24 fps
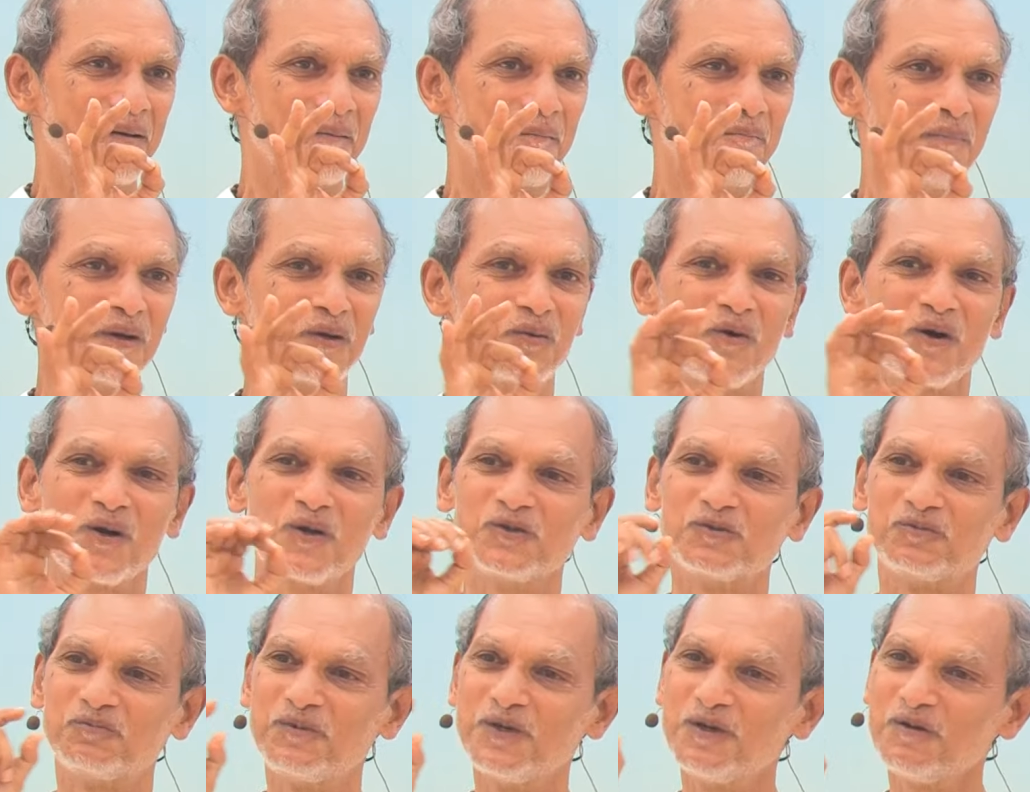But what
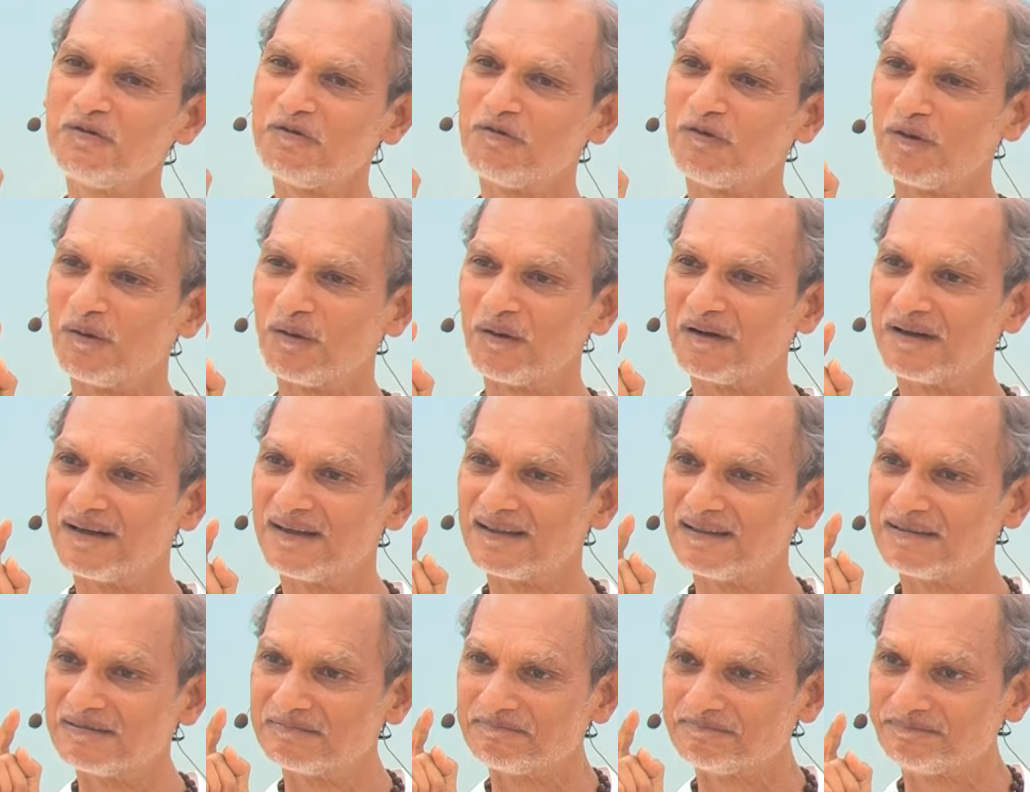was beautiful,
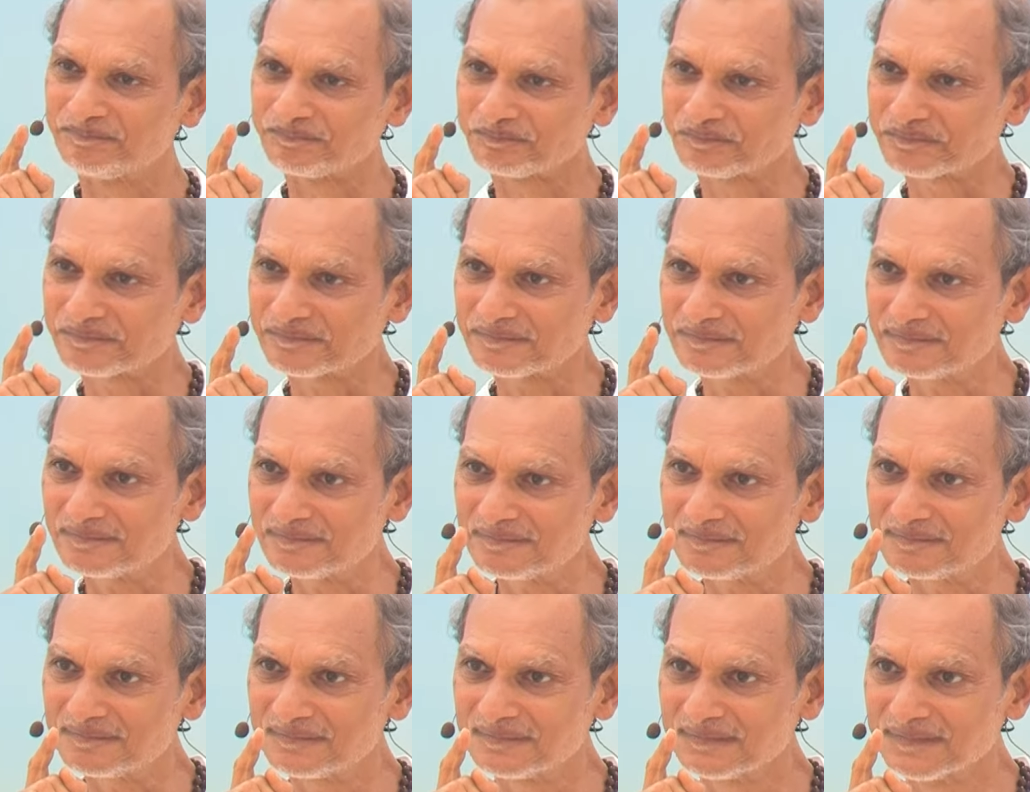
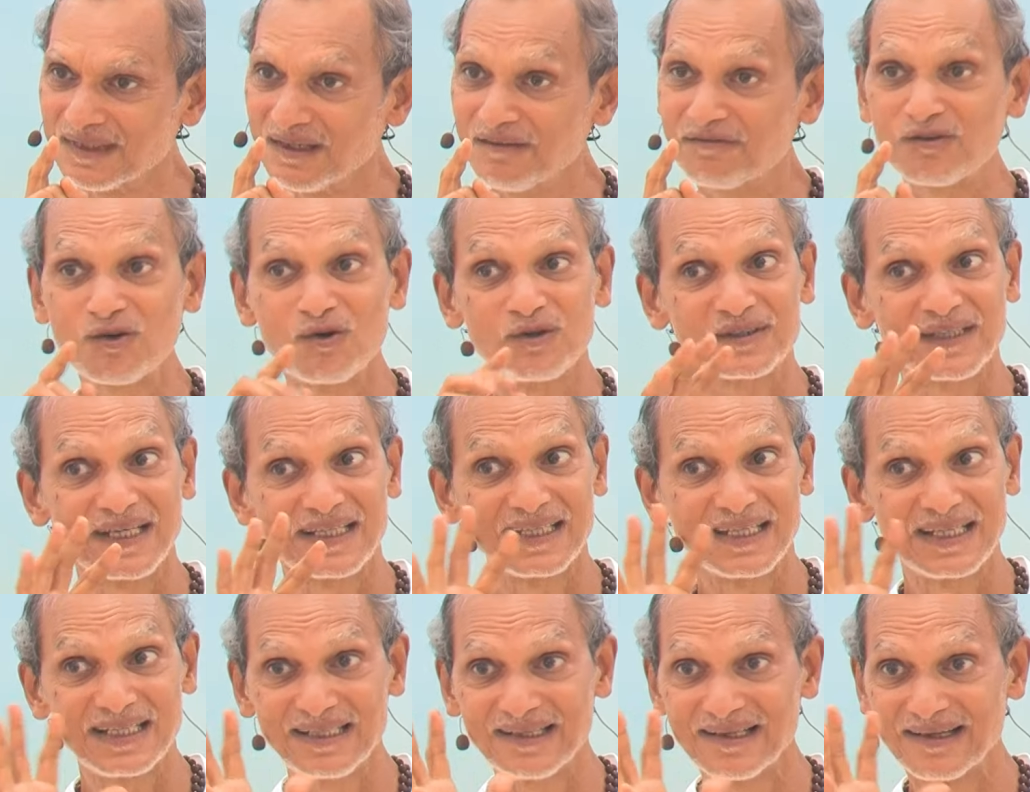of course, I
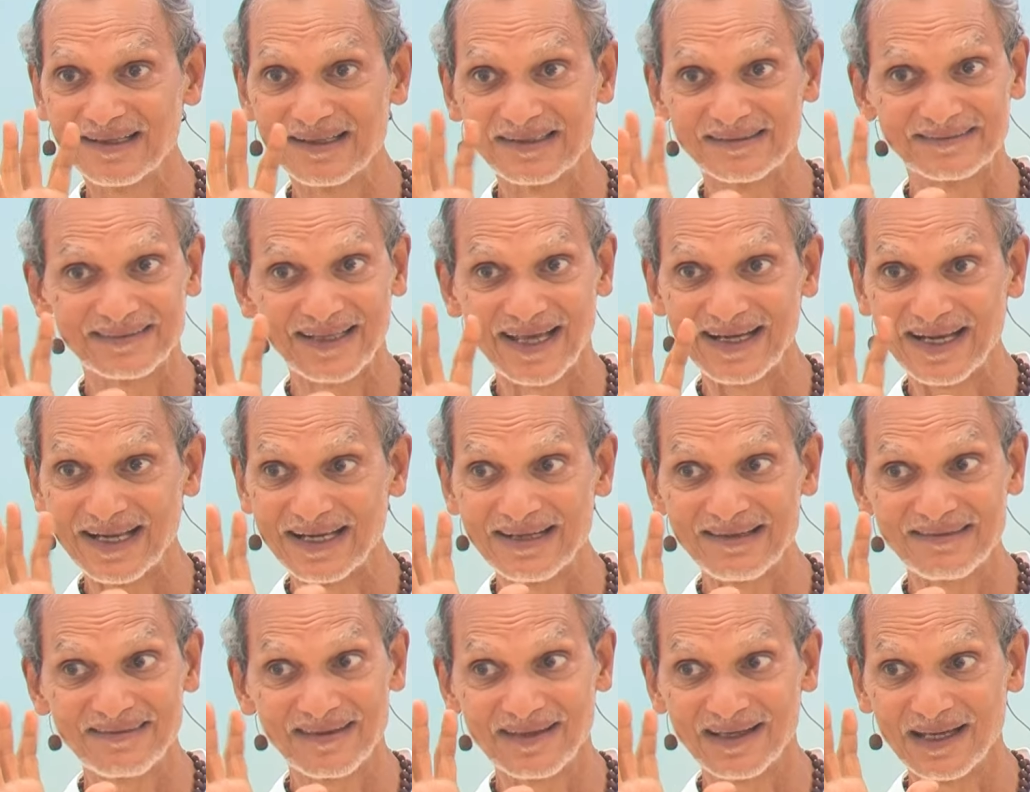didn't understand
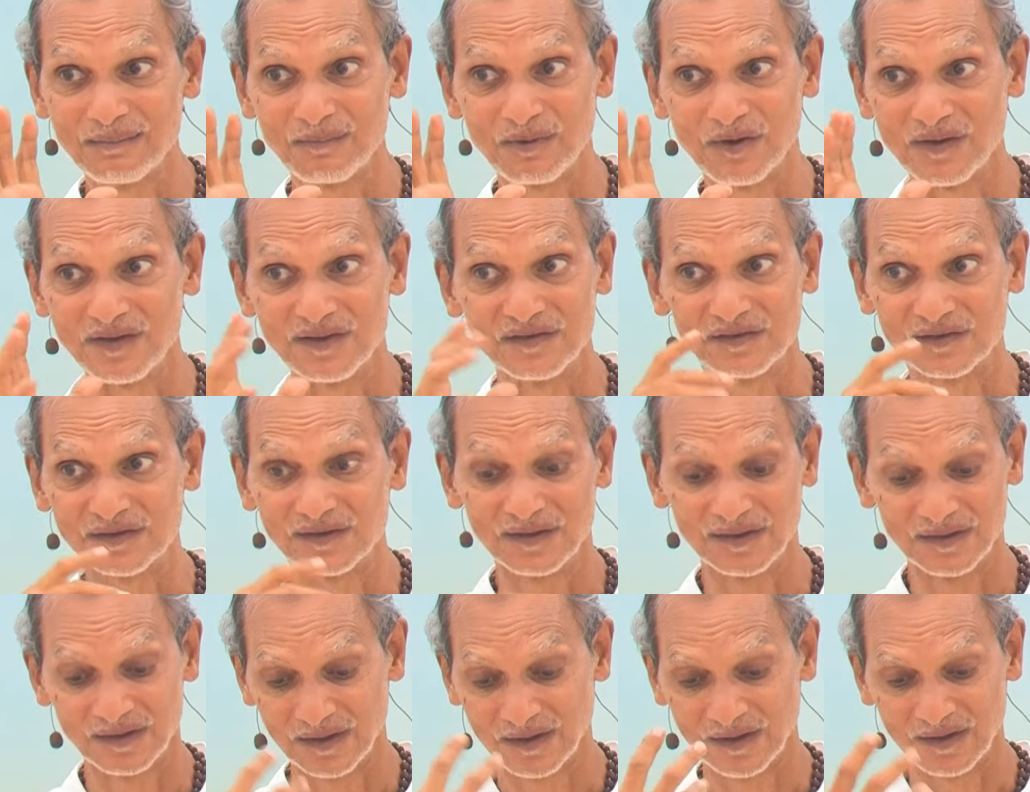anything about this
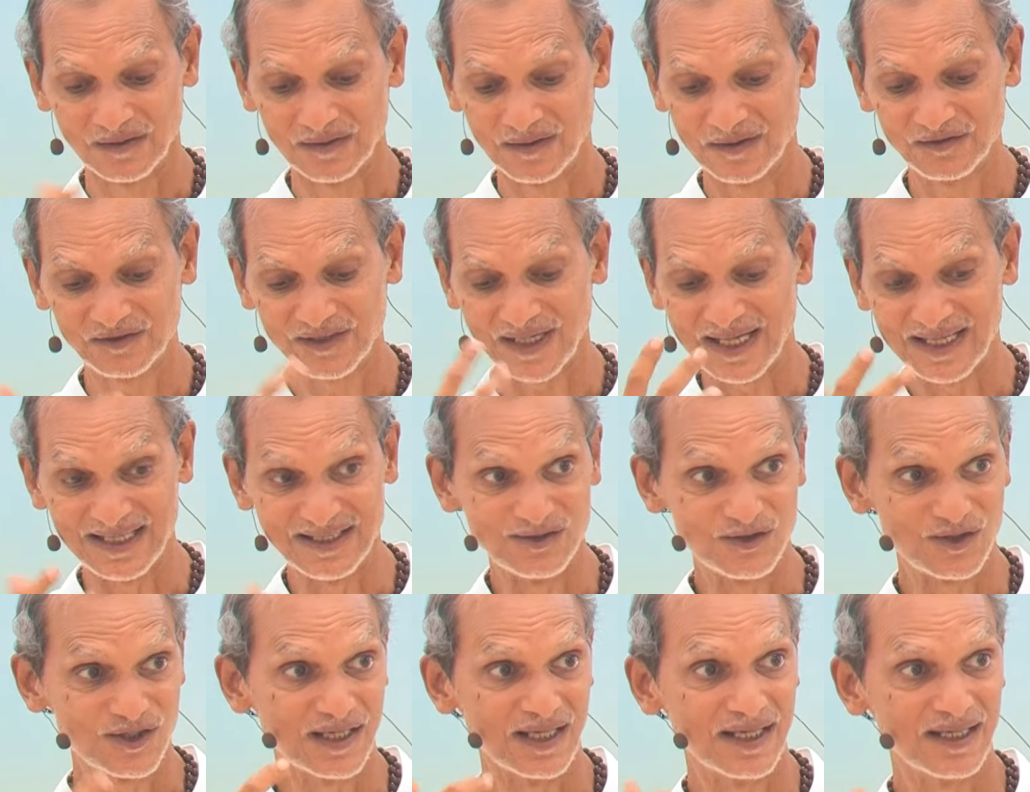
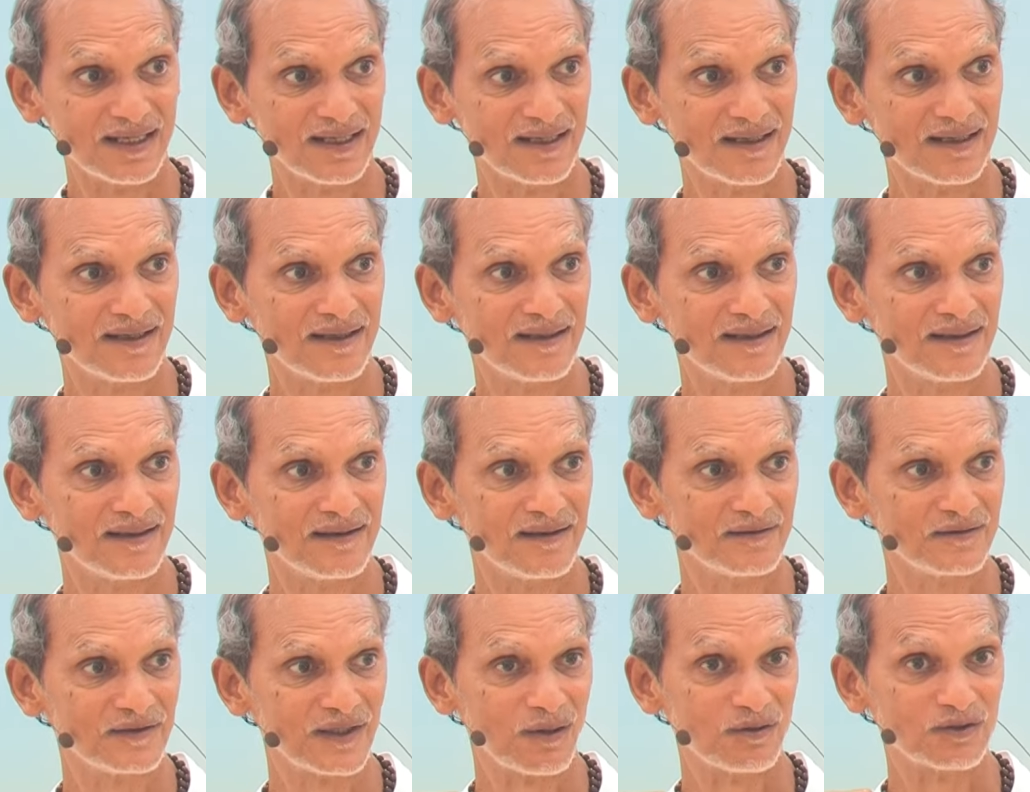energy.
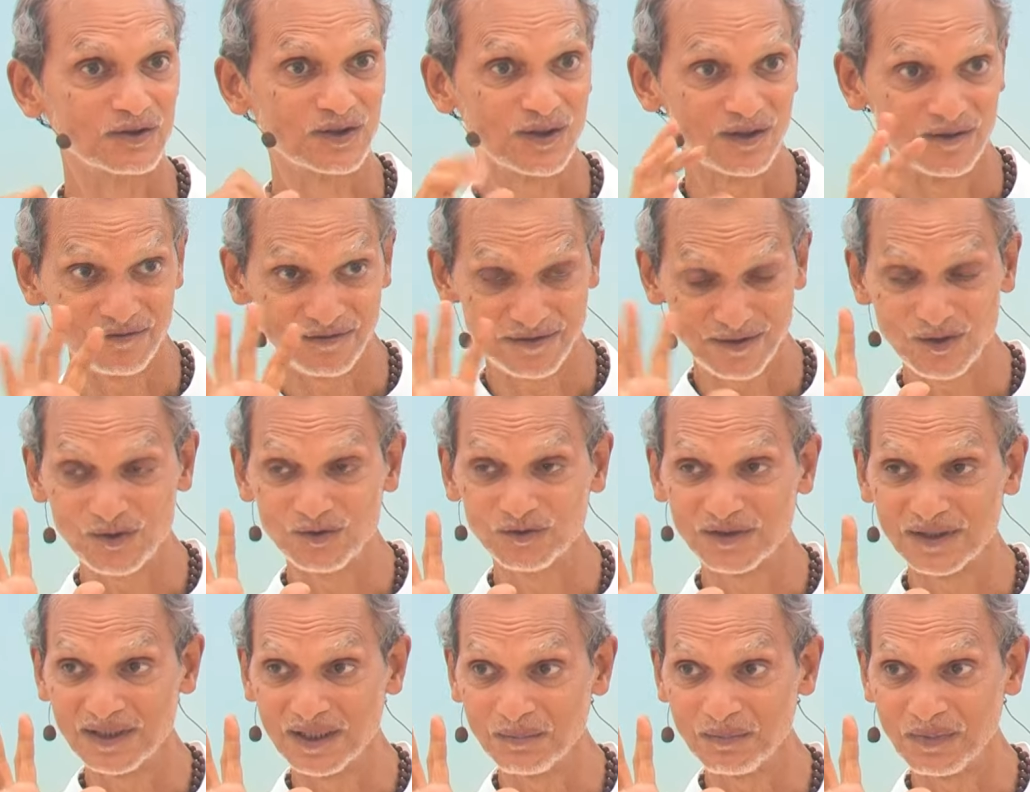So I was confused
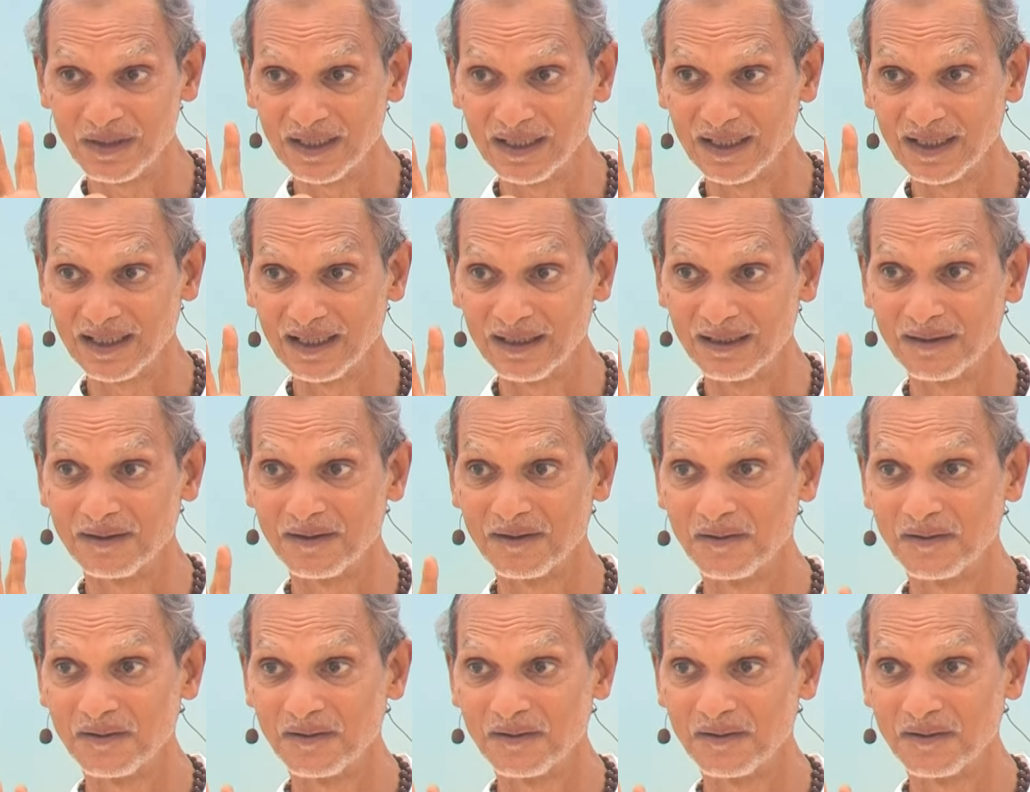in the beginning.